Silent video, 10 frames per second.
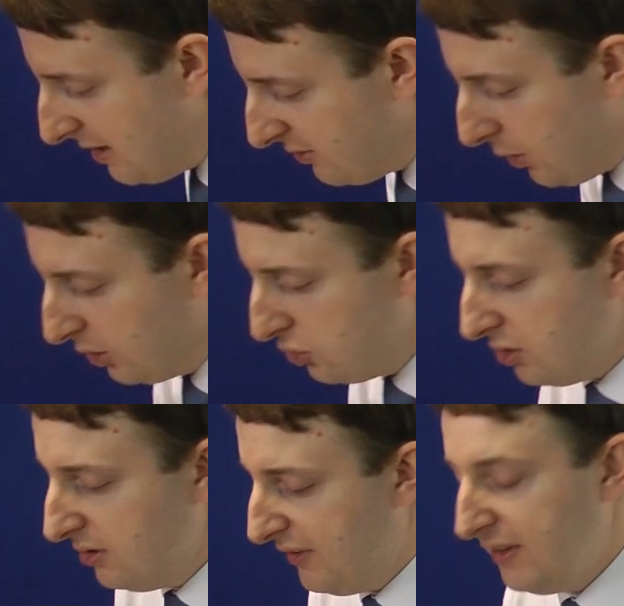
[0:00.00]
is the
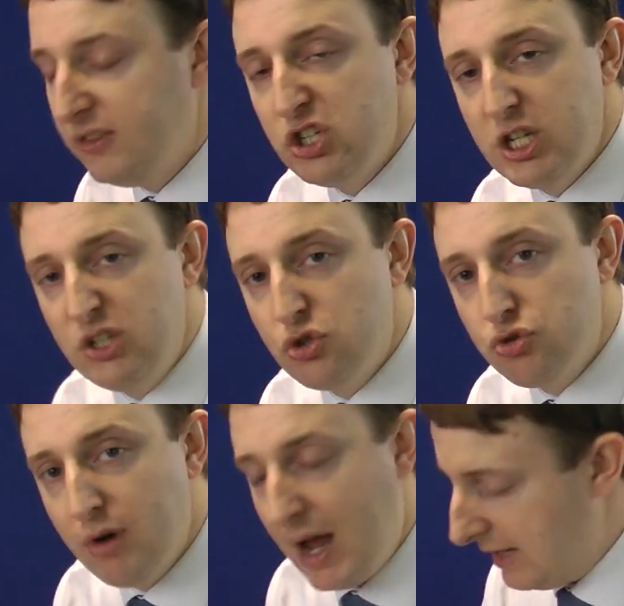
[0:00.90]
150 sheet
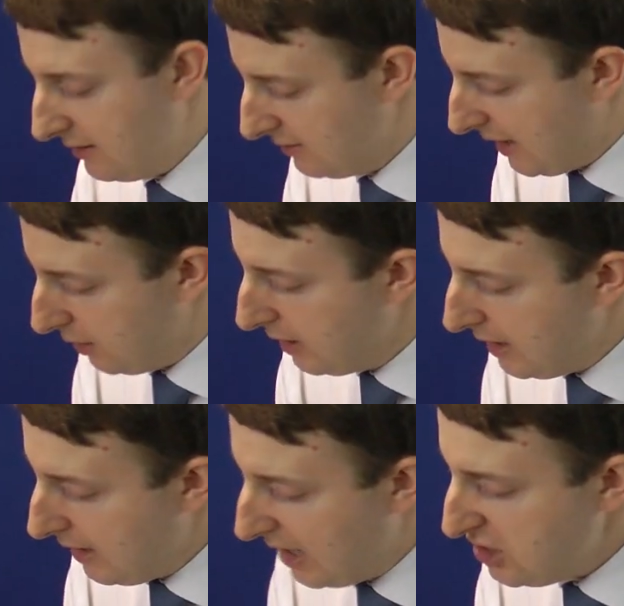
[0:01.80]
tray. Now,
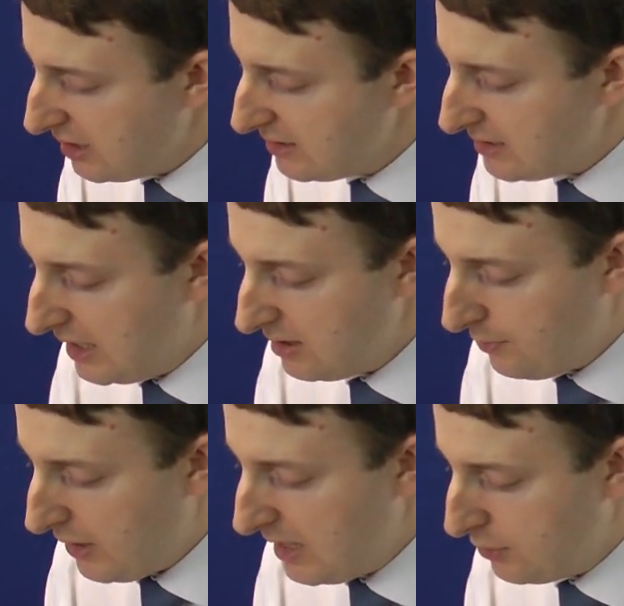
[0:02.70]
as you can see, the
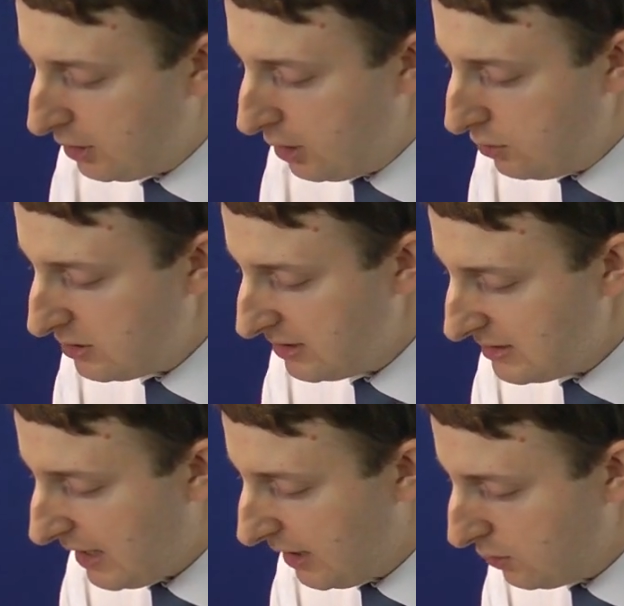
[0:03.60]
paper loads
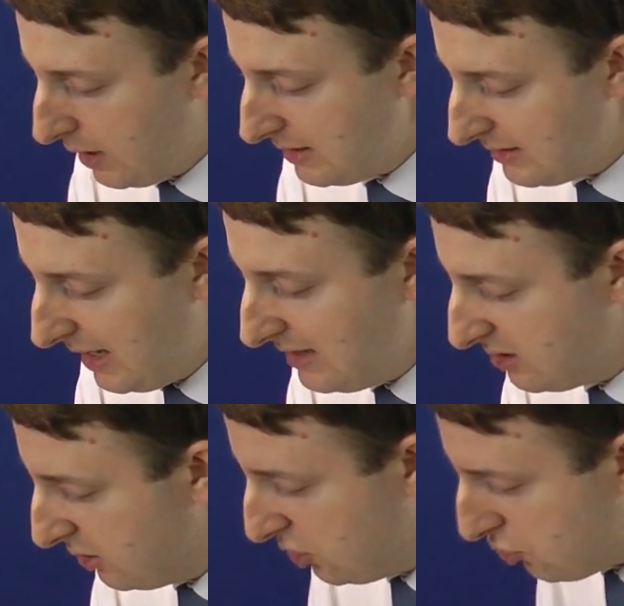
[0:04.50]
sideways
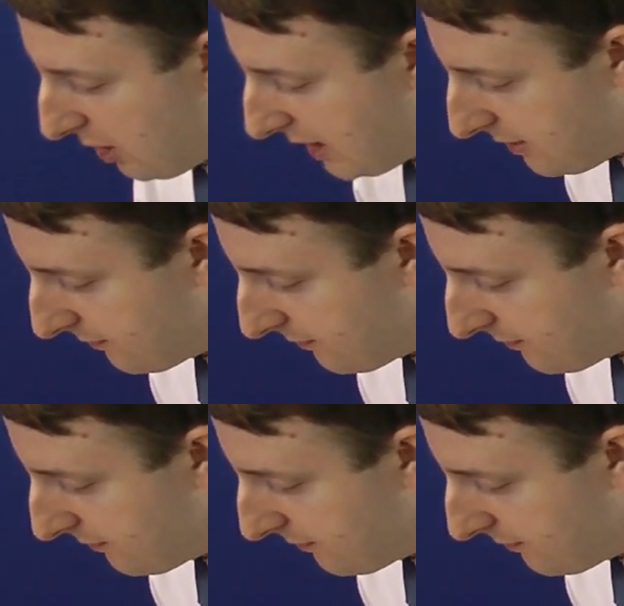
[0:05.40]
into the tray.